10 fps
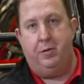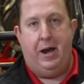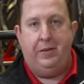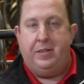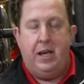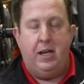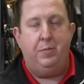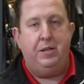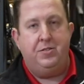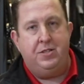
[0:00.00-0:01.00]
about the
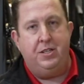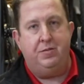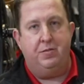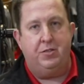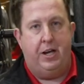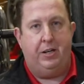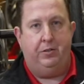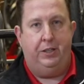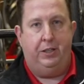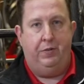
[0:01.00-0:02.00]
ABCs of
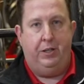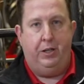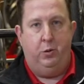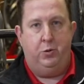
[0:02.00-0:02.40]
cycling a video